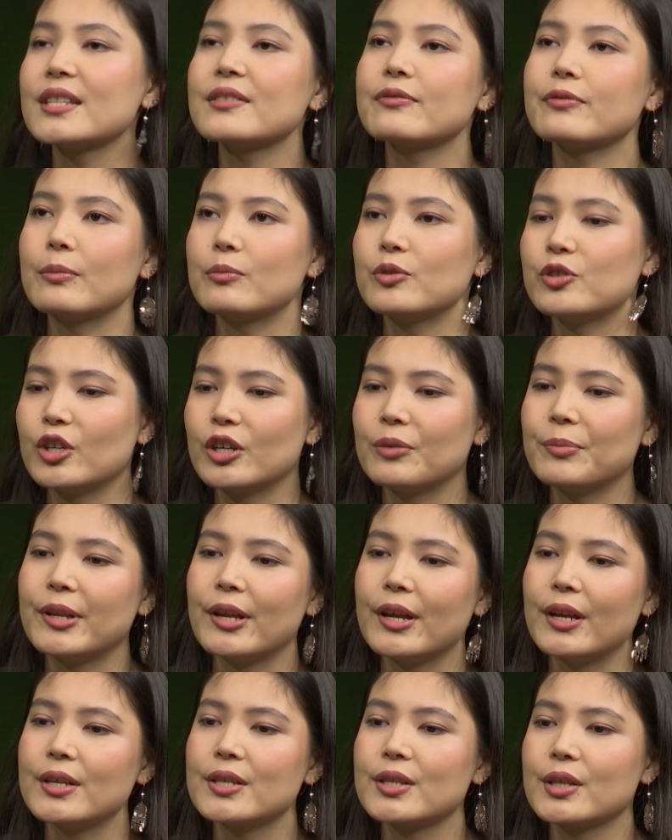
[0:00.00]
from
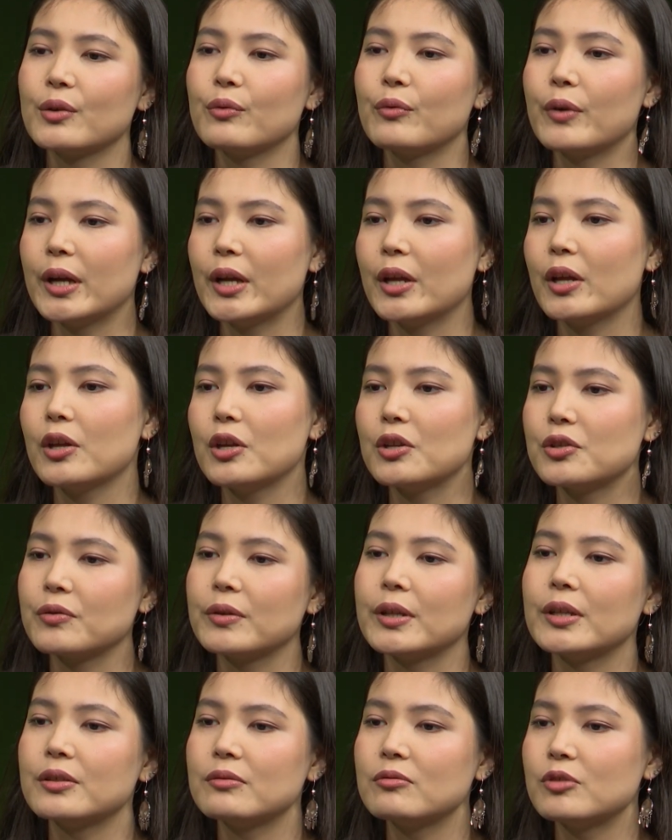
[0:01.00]
Germany, so we
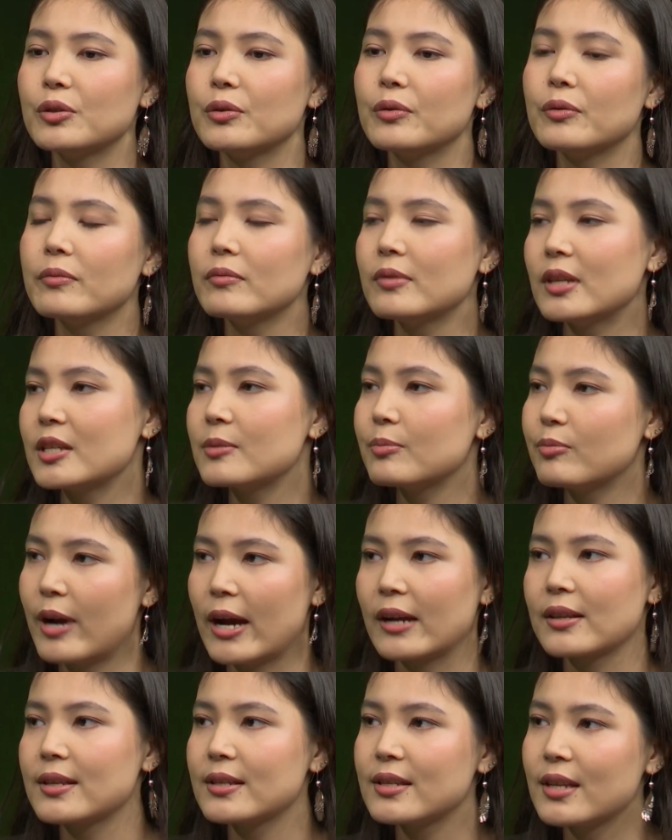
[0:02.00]
usually do these
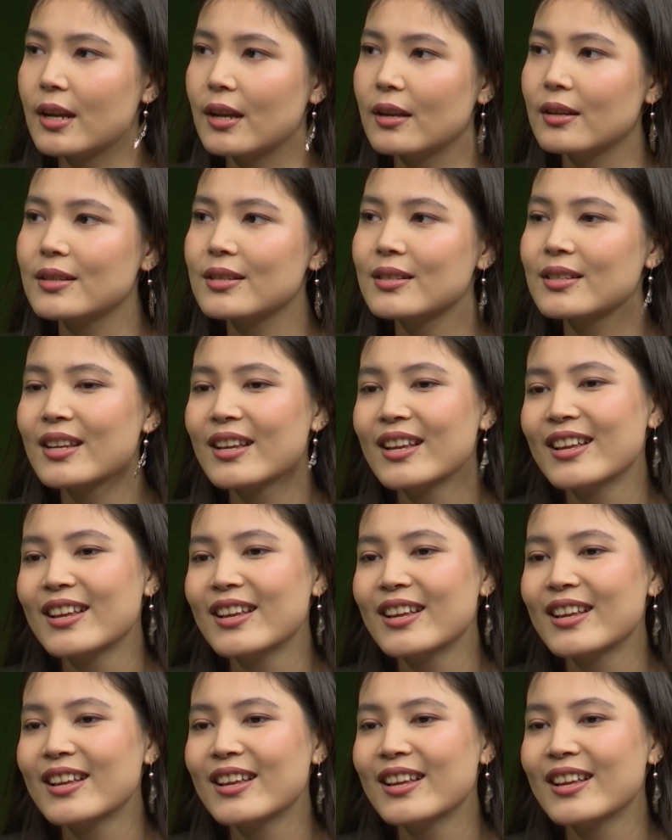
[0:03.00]
practicings,